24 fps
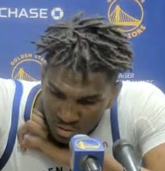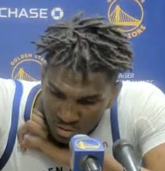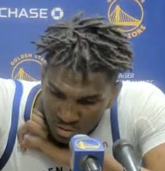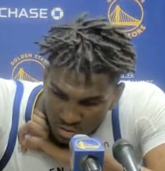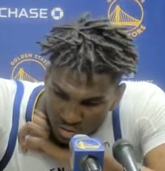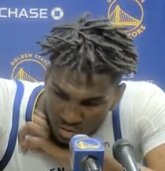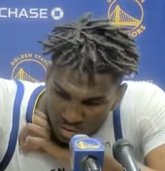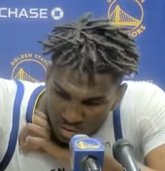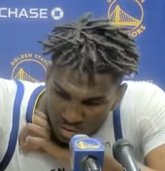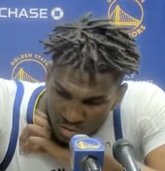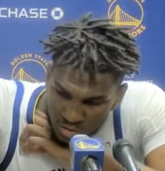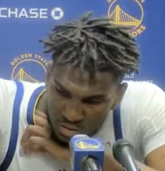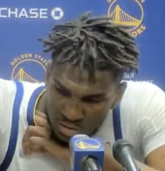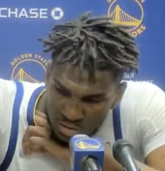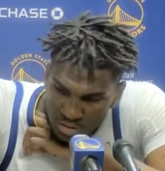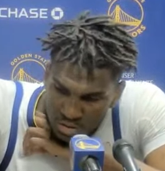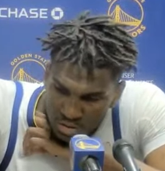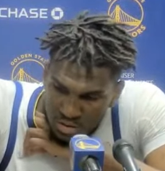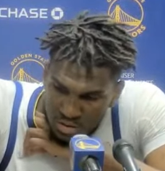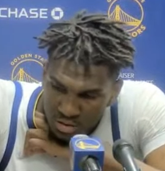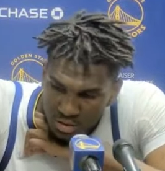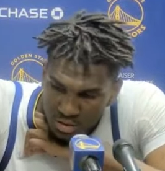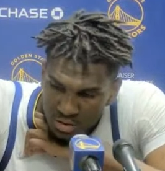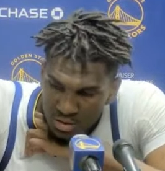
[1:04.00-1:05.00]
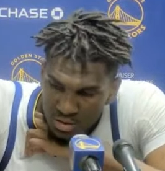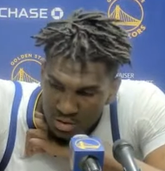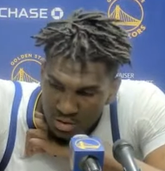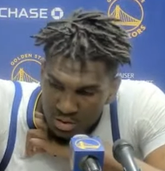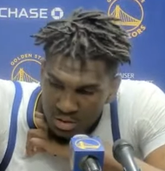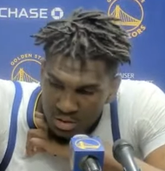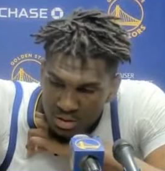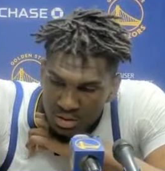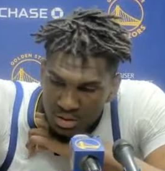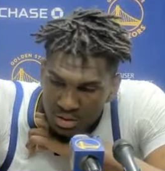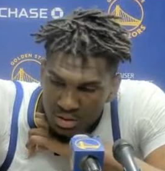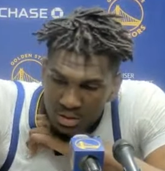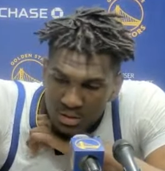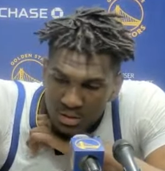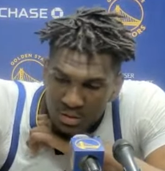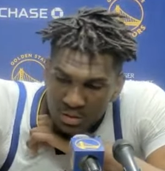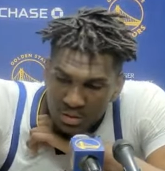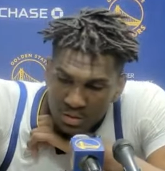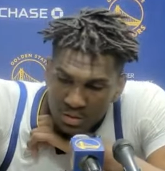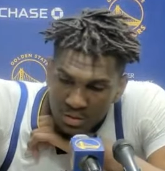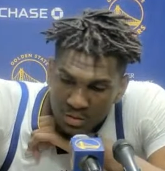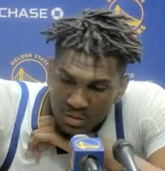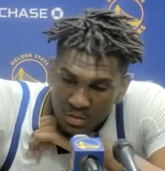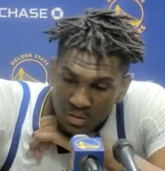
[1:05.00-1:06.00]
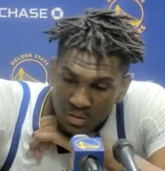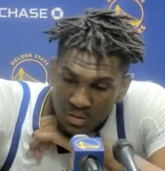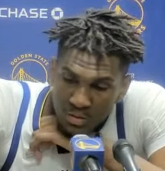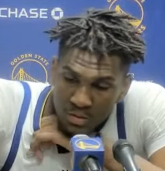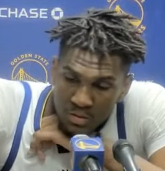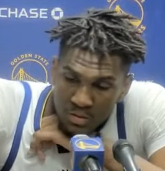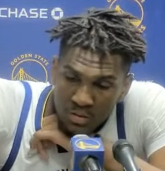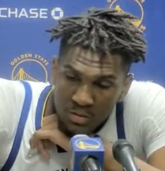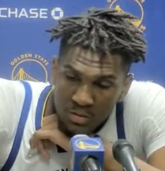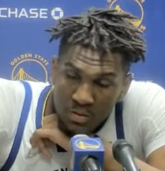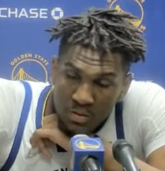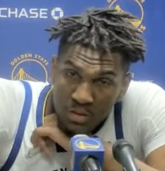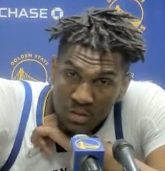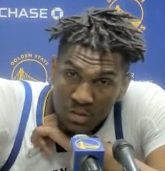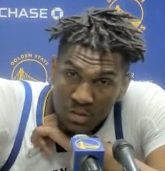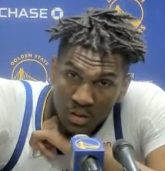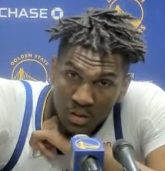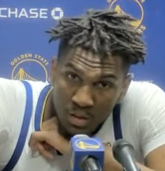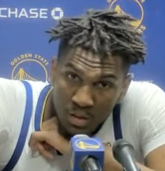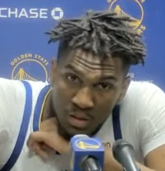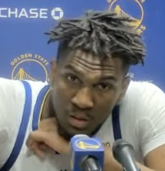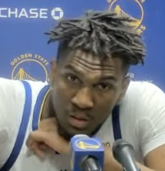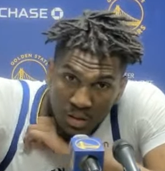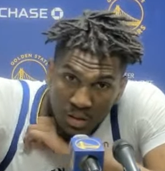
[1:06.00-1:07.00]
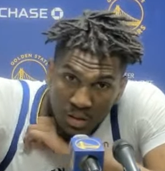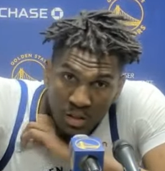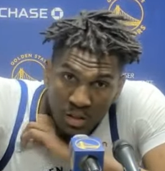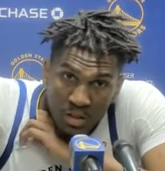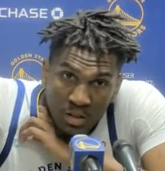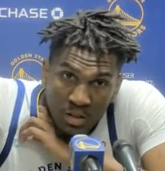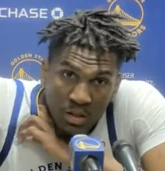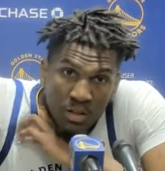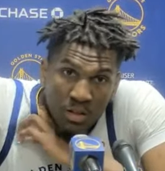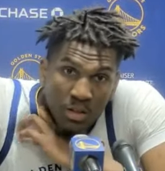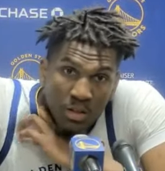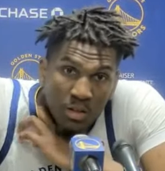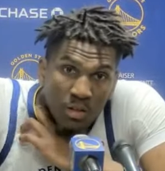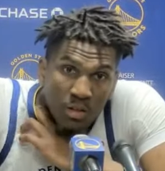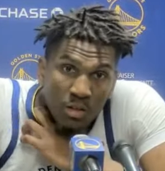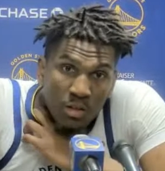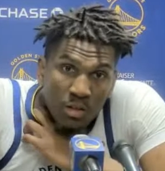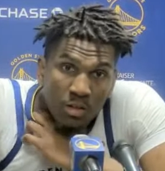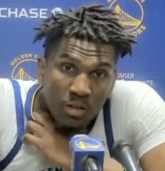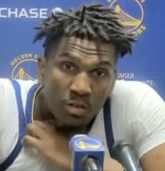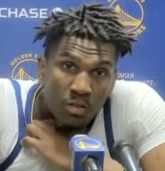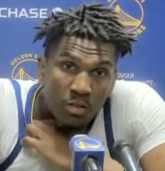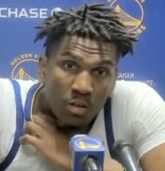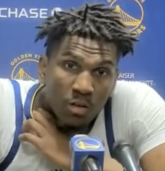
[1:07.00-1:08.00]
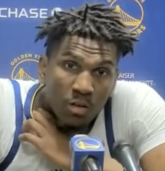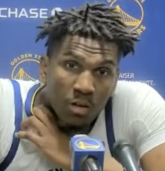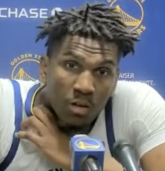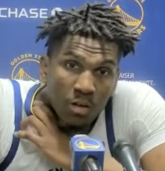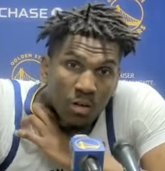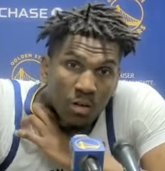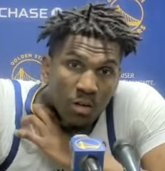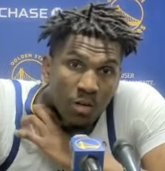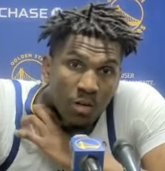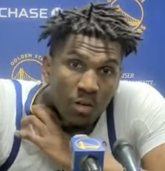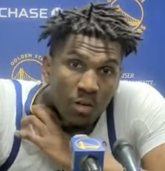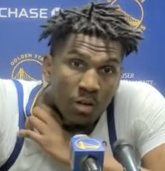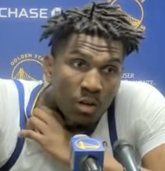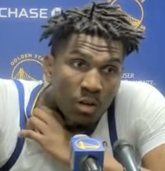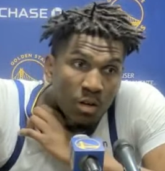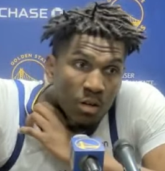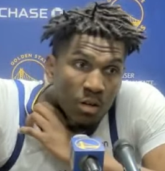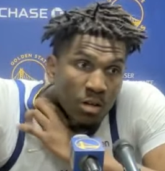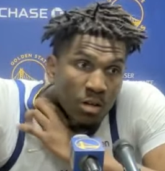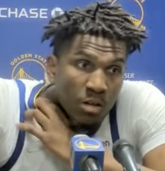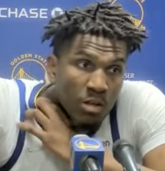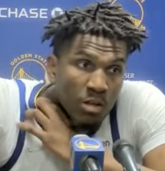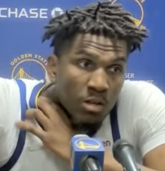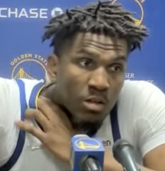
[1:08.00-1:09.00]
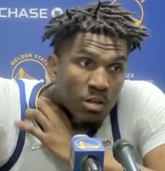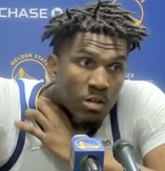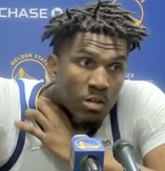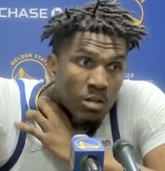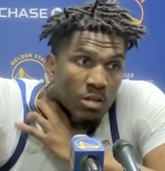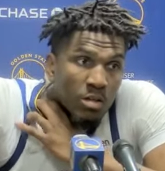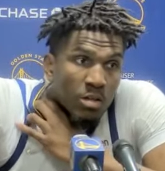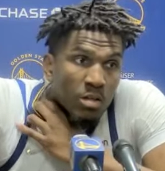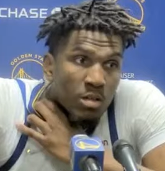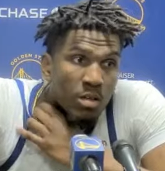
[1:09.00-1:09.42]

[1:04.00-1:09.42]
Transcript: (silence)